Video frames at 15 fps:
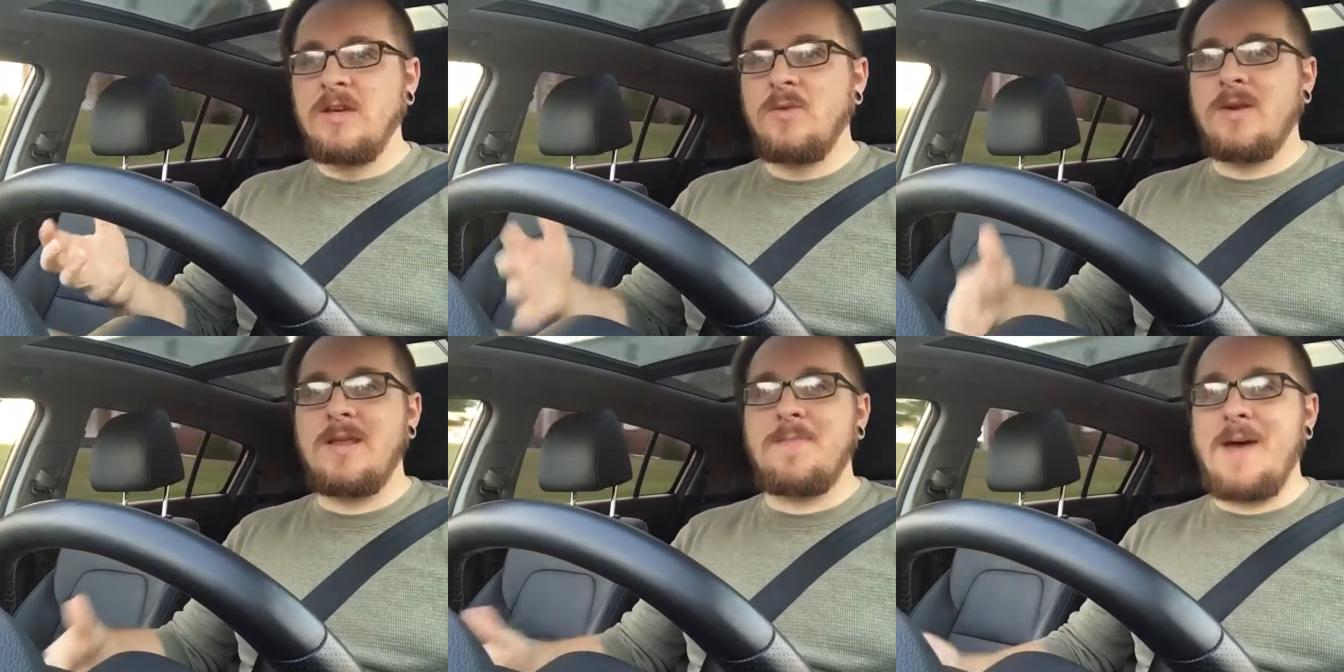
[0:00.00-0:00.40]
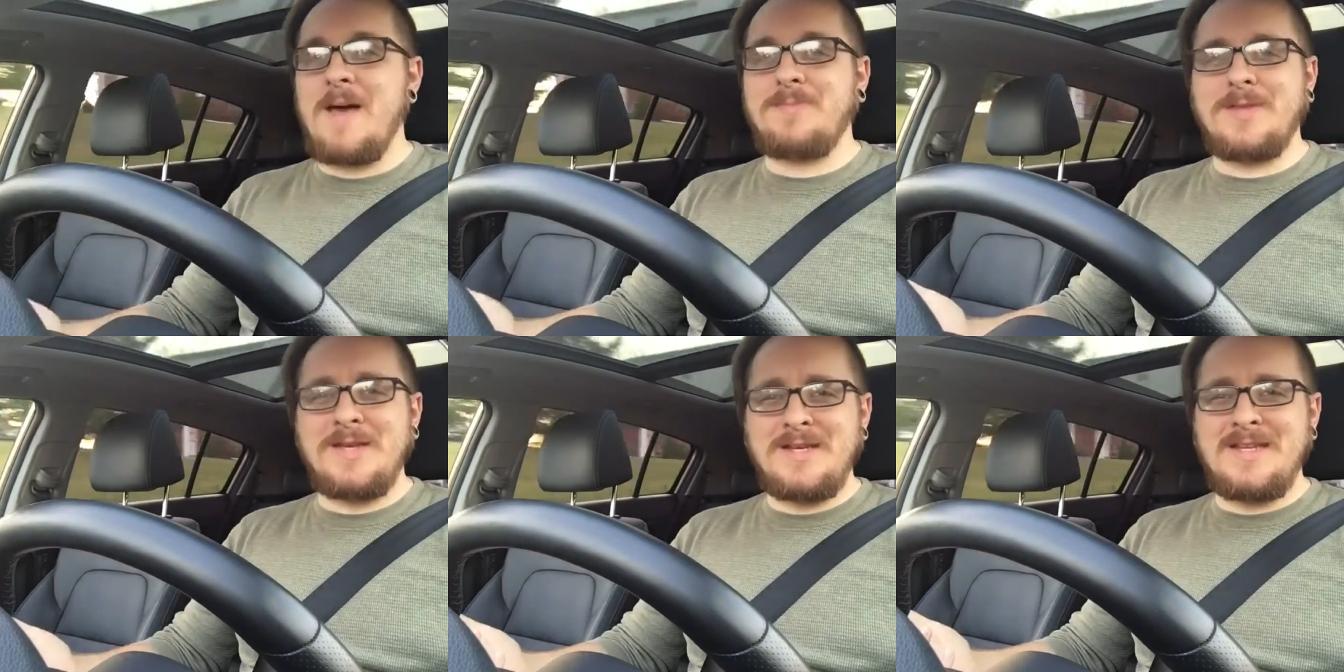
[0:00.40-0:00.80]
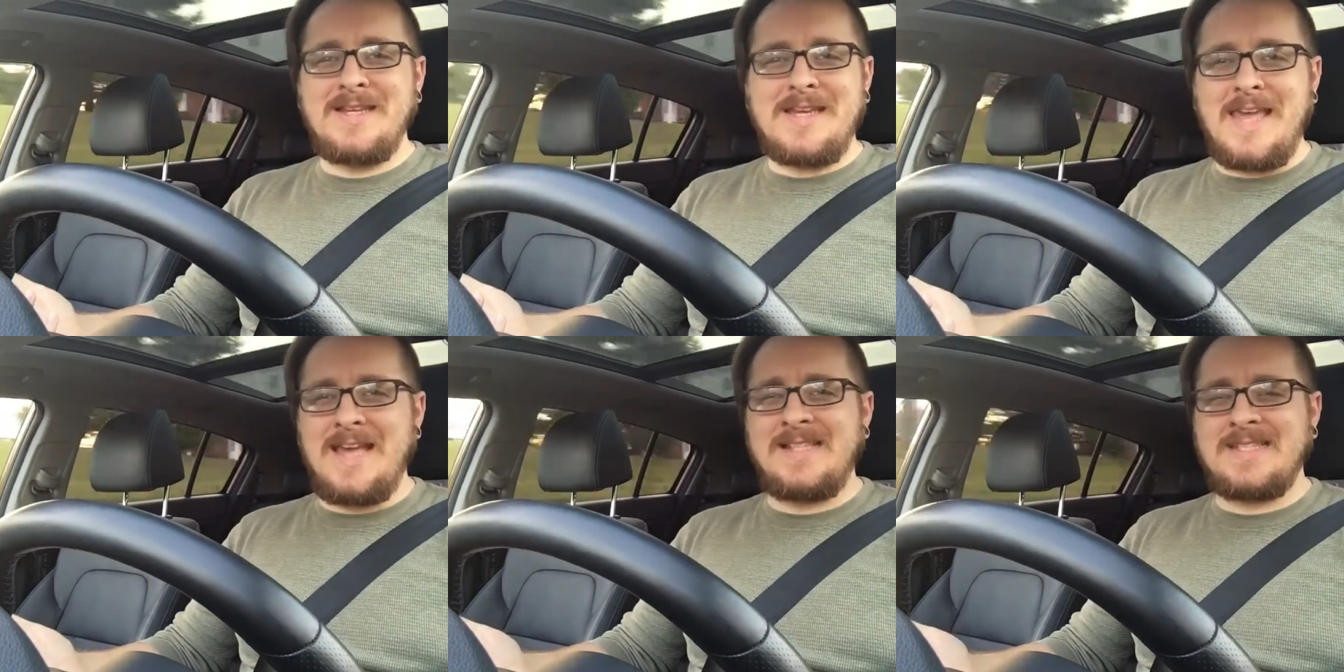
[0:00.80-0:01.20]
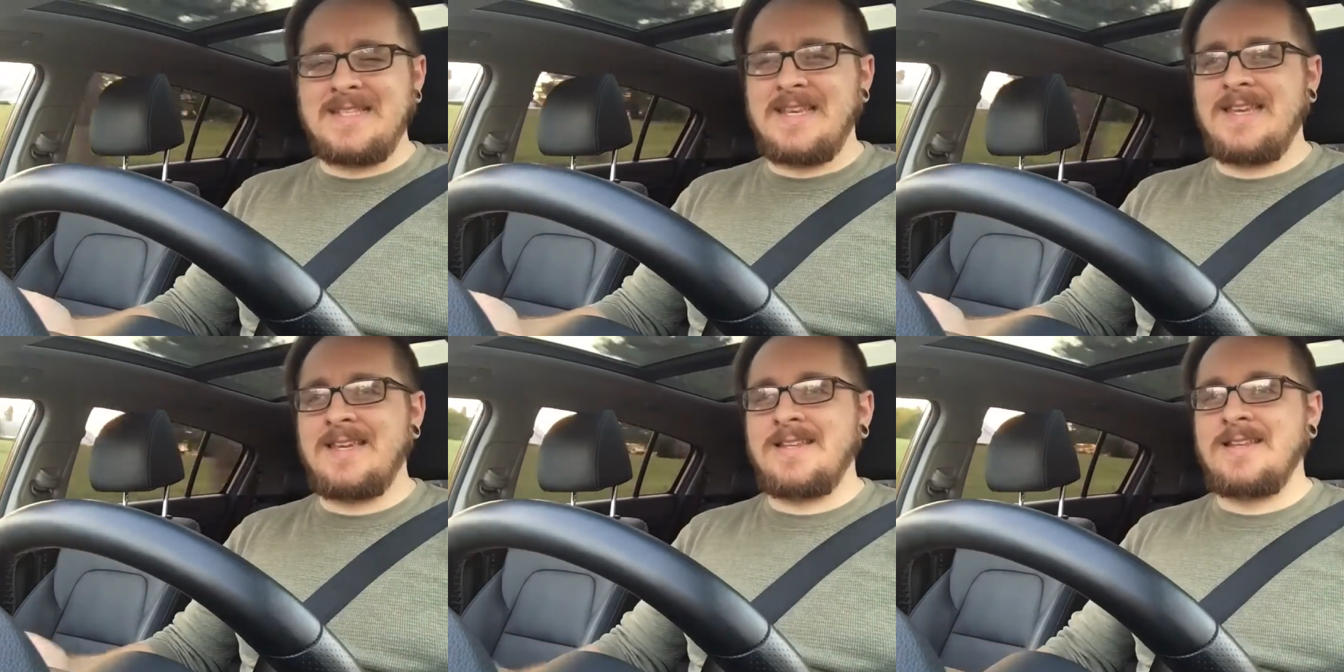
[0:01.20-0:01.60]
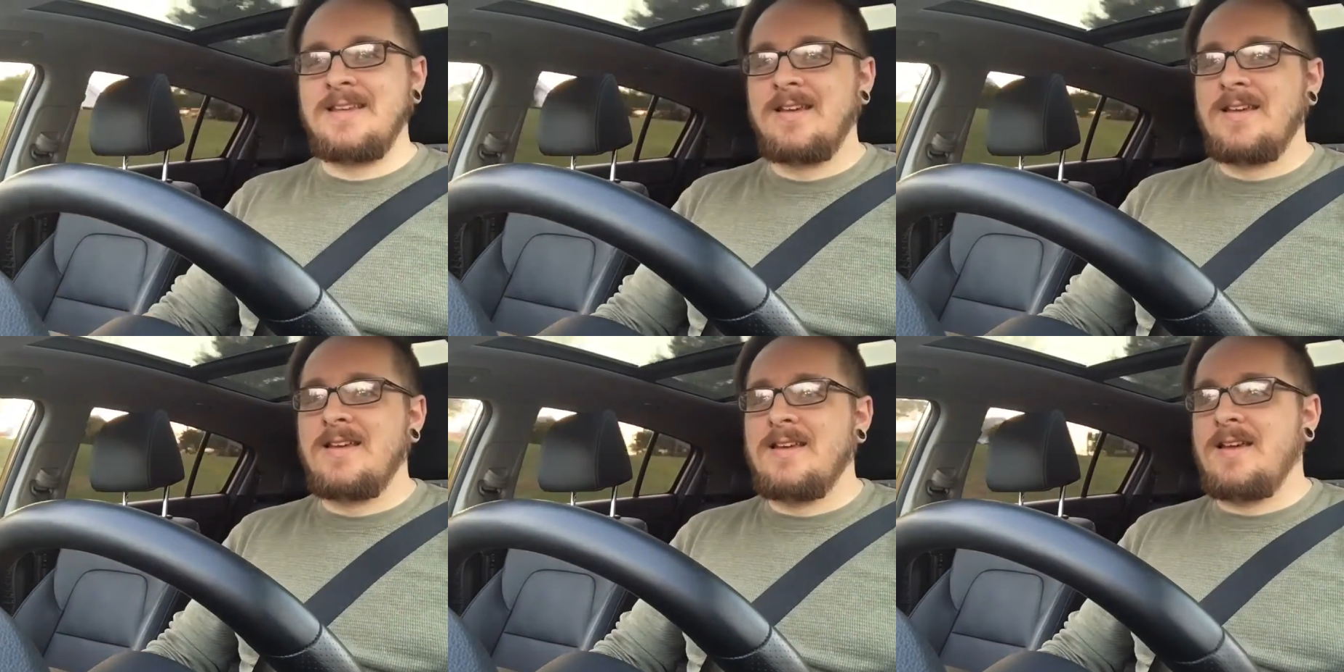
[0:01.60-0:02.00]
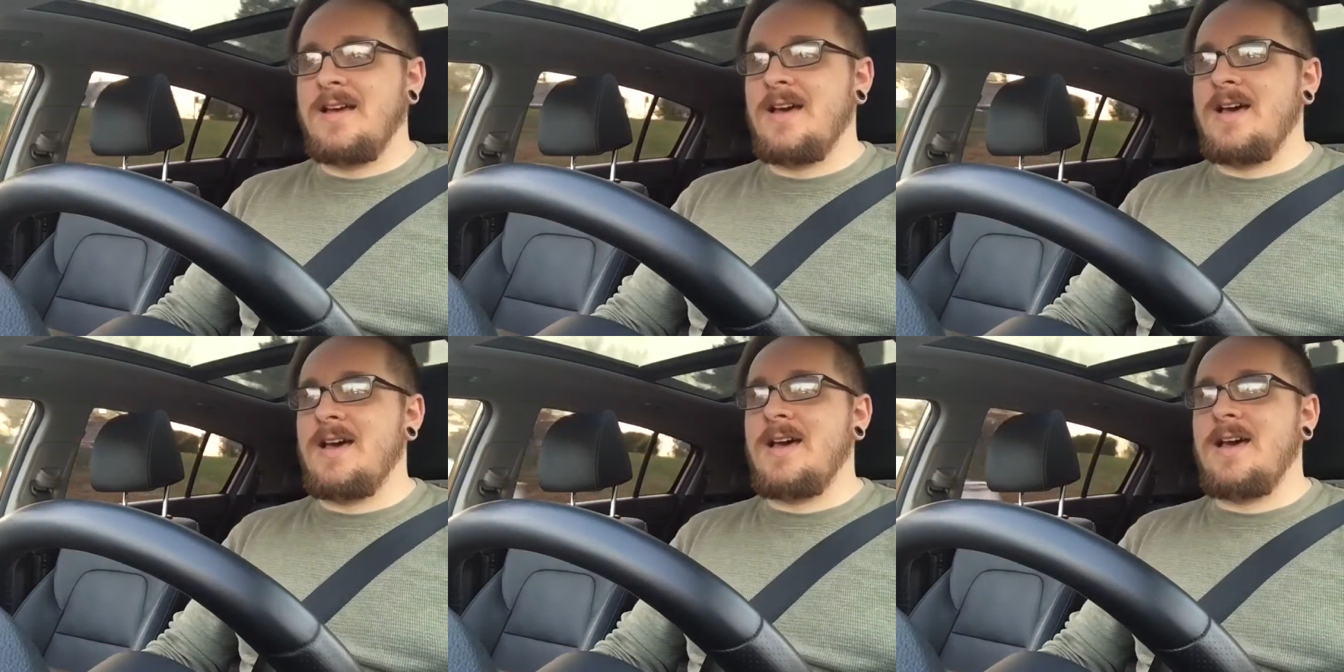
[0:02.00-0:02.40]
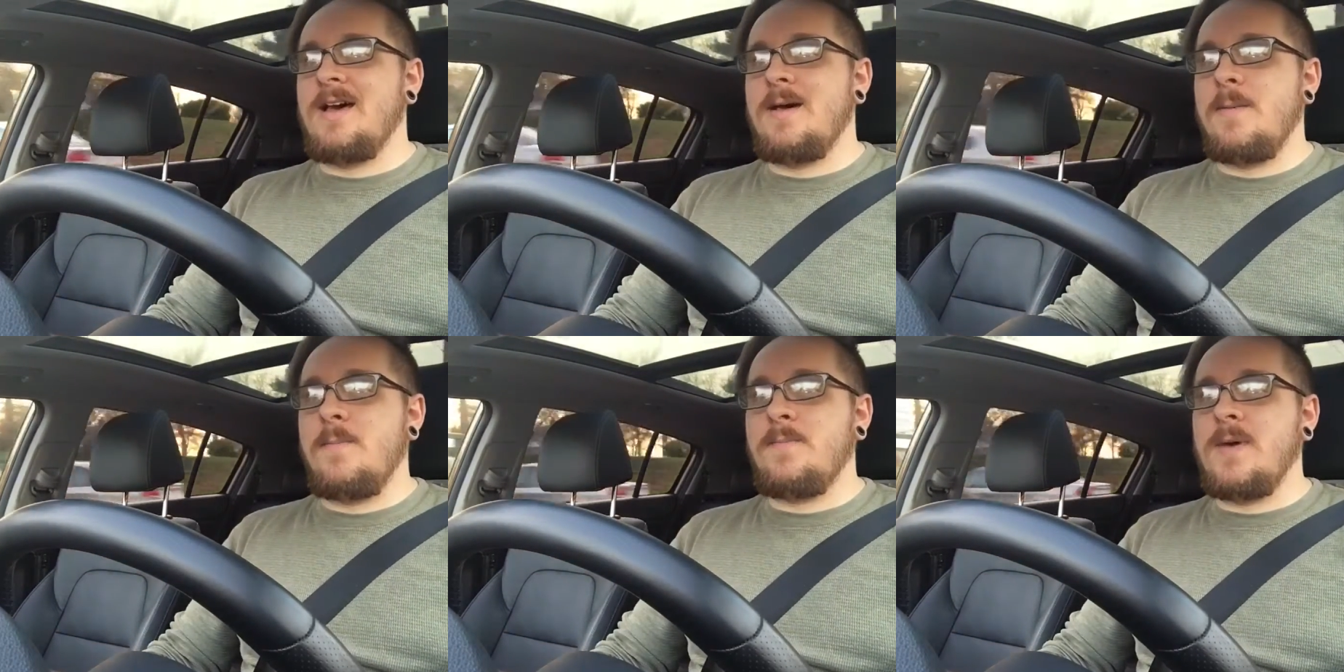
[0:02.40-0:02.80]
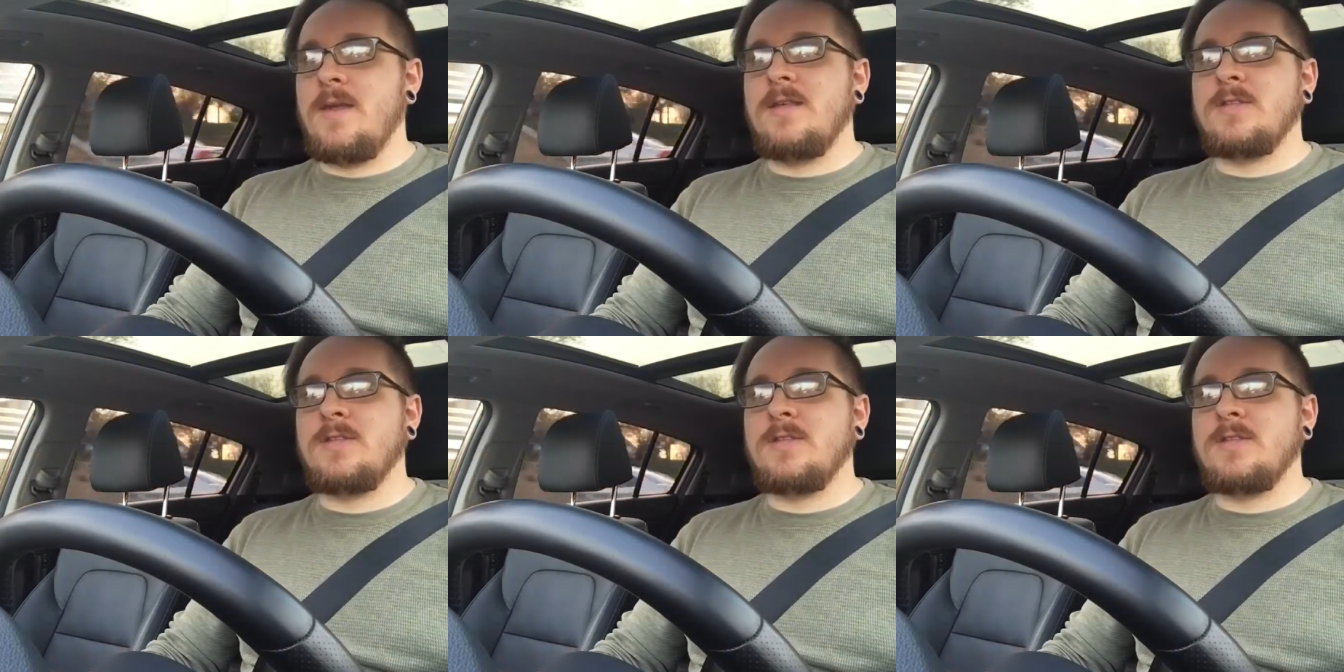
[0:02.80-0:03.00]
When you pop the hood, you can't see it, but